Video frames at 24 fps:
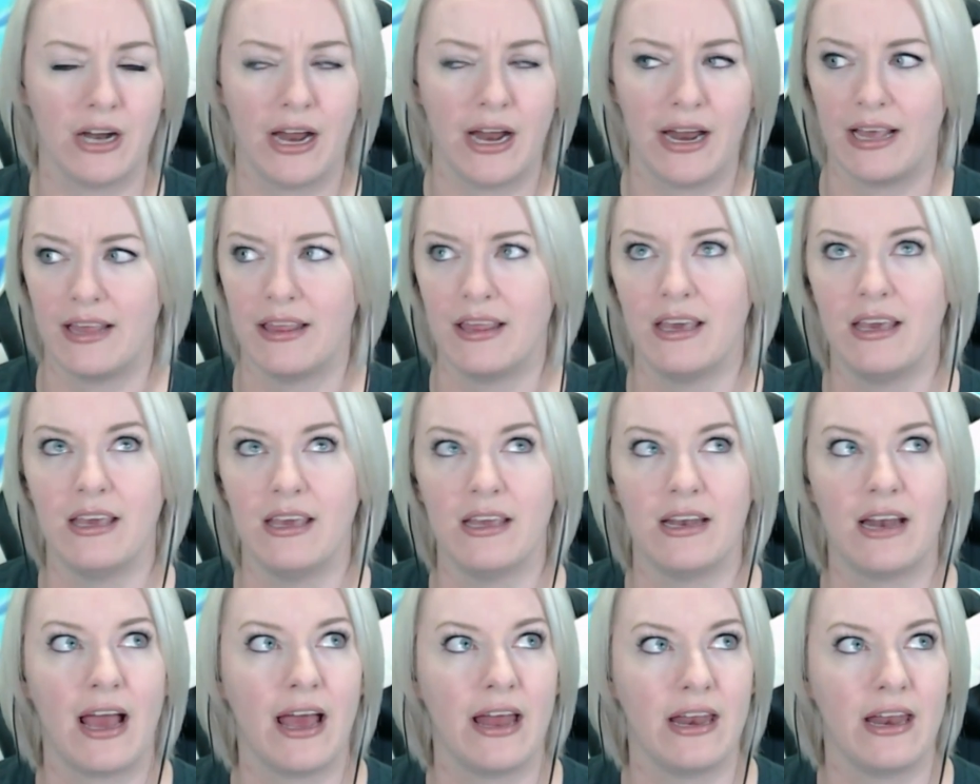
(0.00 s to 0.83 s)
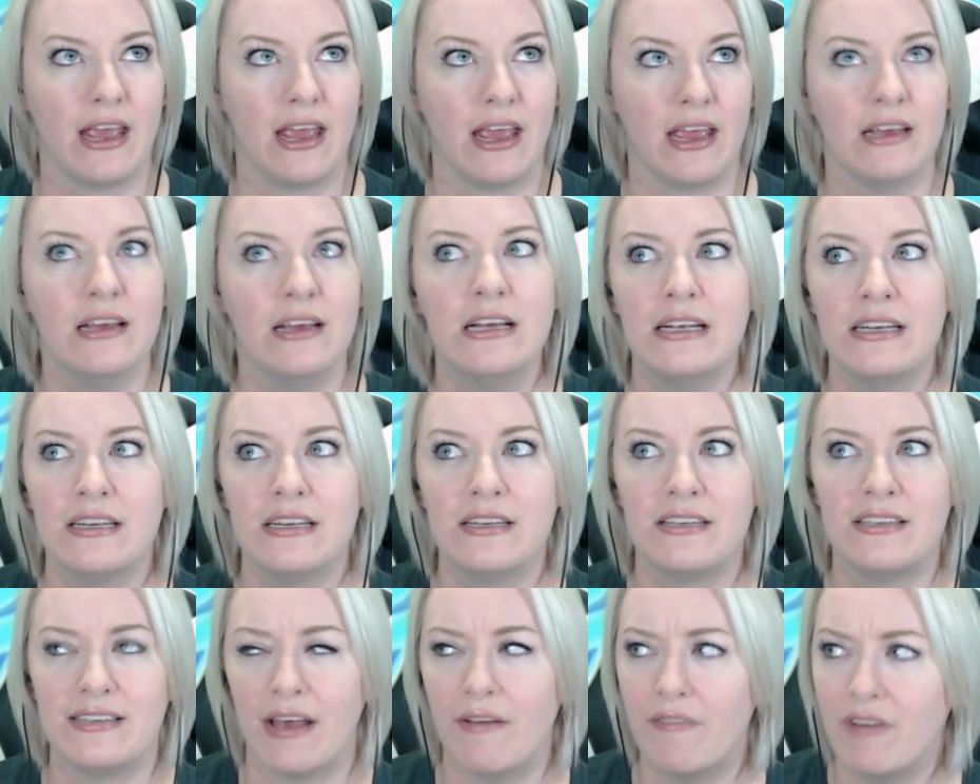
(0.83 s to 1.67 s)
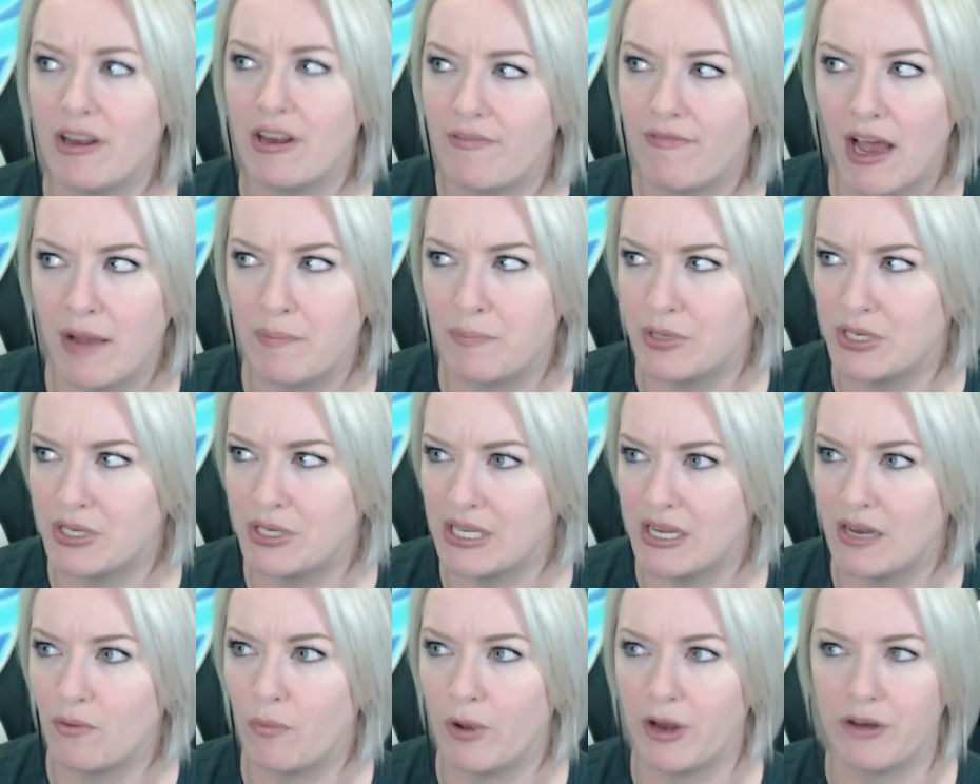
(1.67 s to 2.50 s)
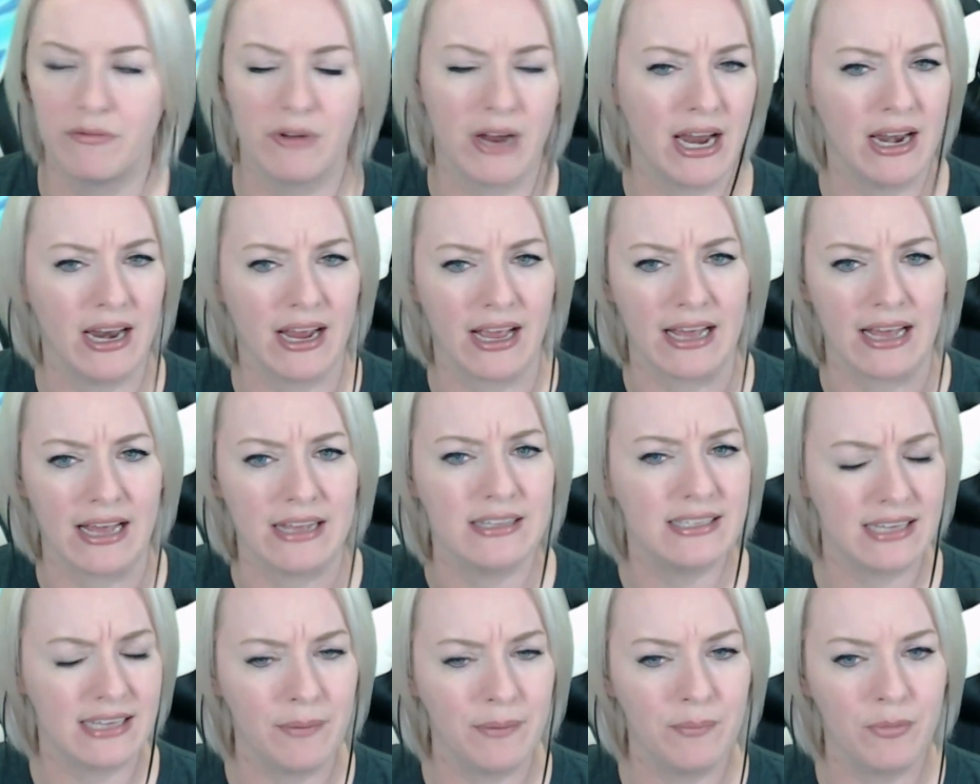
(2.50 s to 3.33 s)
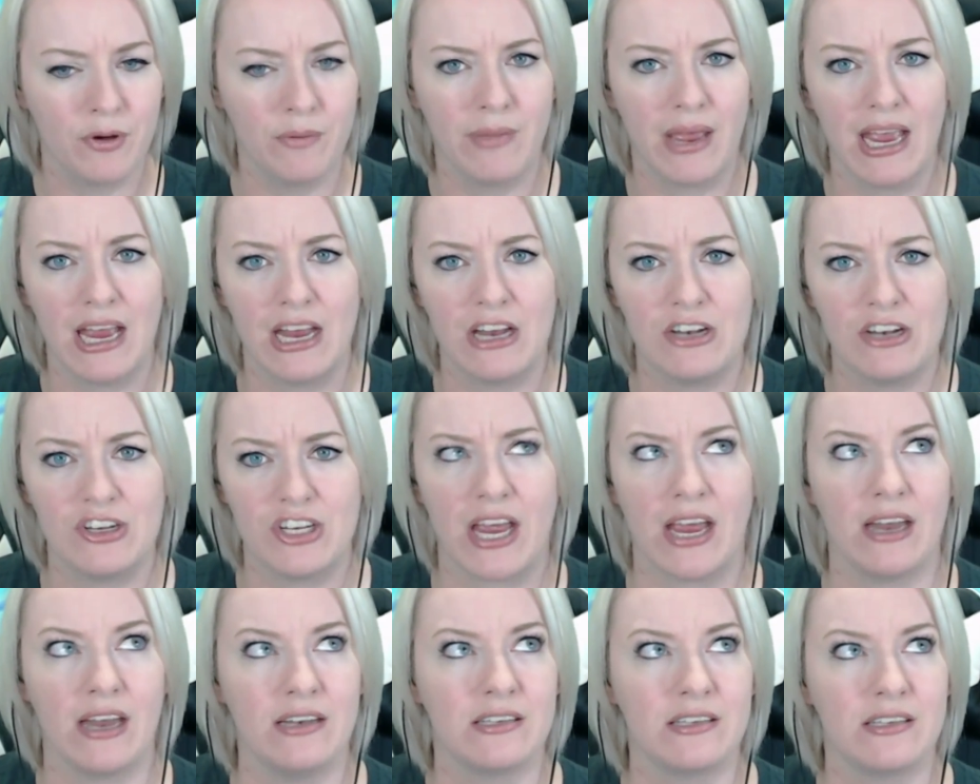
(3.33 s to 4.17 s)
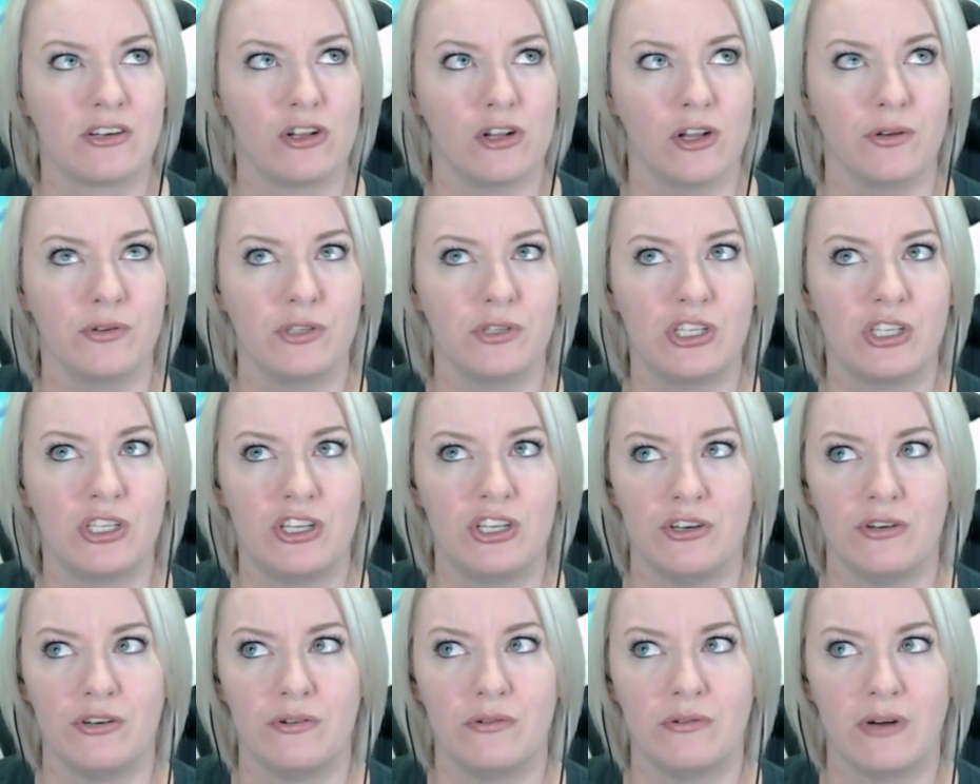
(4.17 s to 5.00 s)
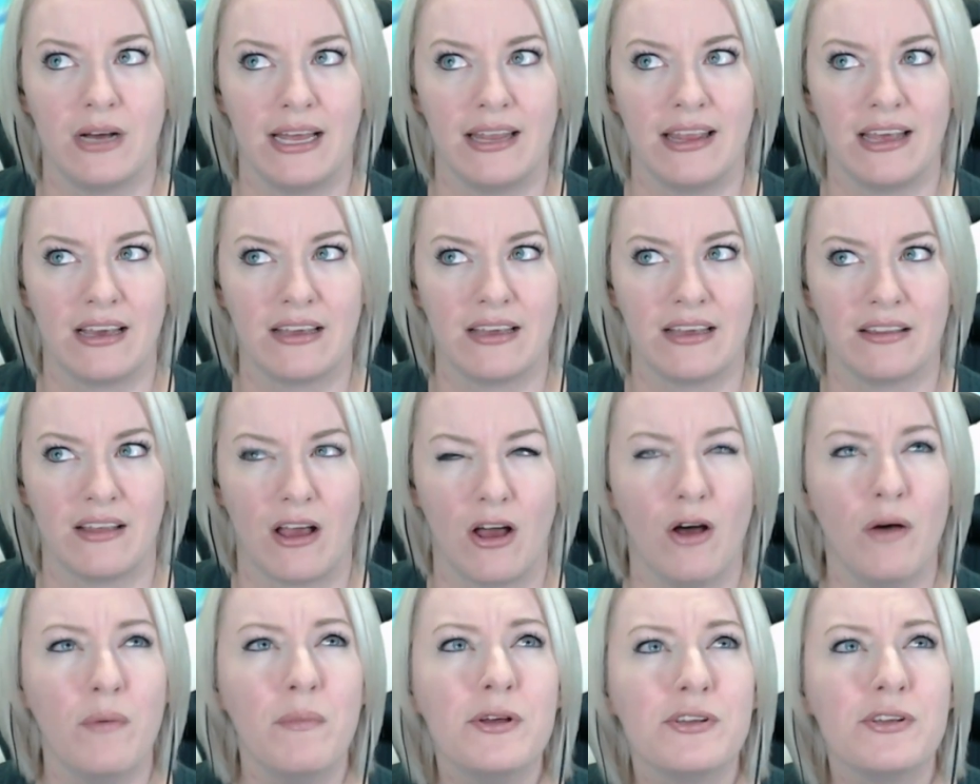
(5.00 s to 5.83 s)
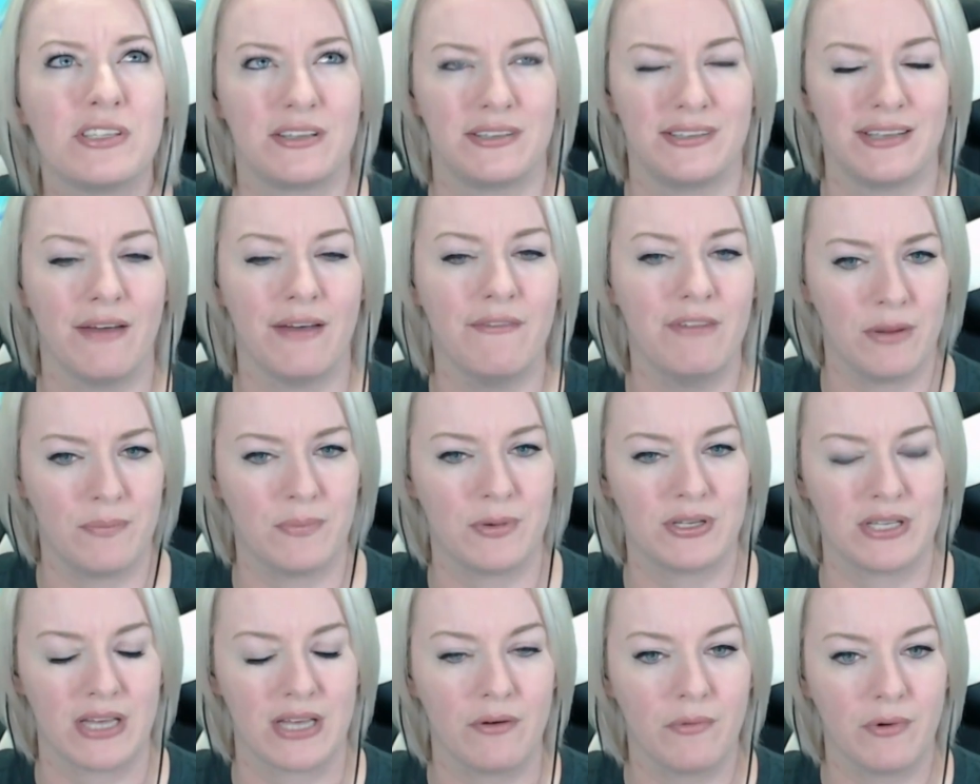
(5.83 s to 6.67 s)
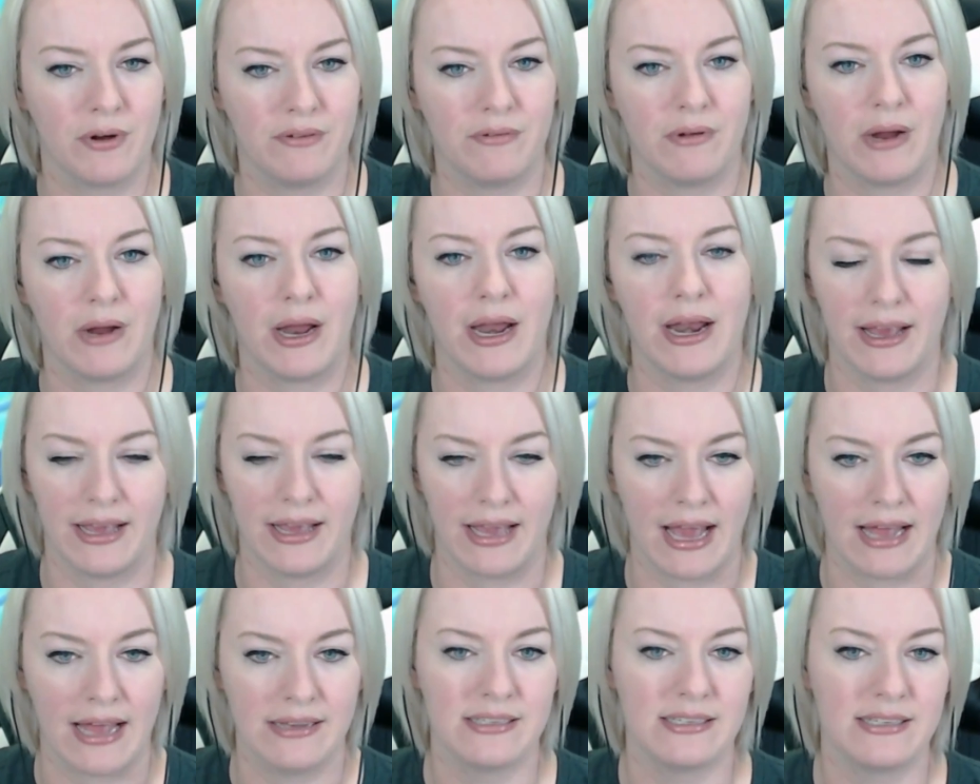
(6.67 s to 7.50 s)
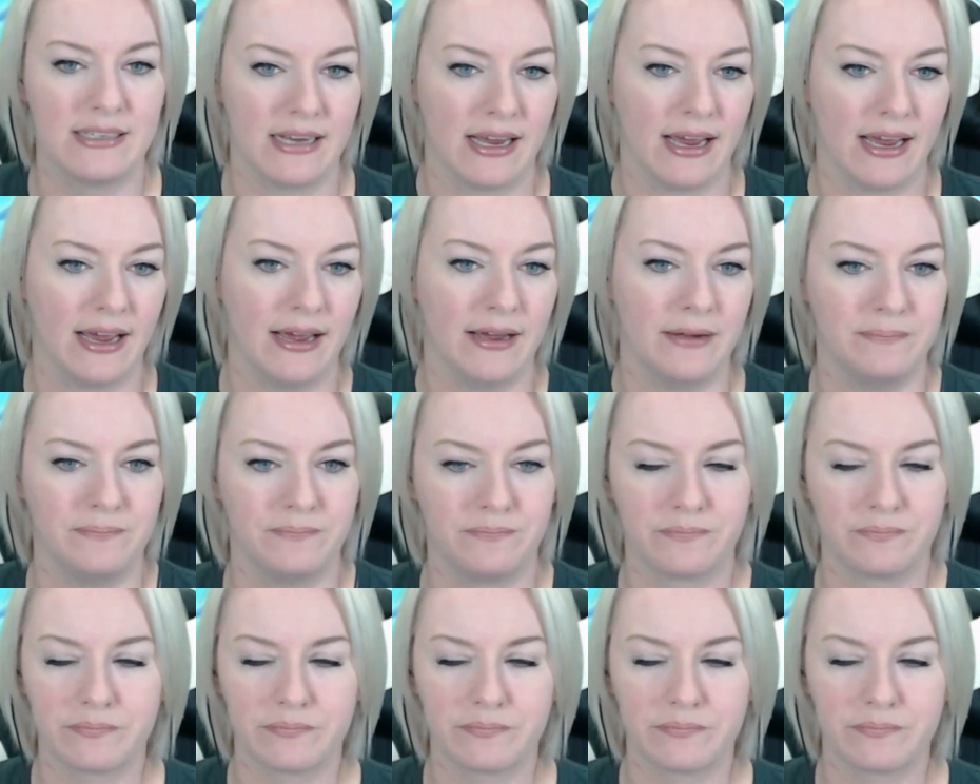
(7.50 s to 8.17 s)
And I think it had a 75% win rate against Tempo Mage and close to, I think, almost a 70% win rate against. Um,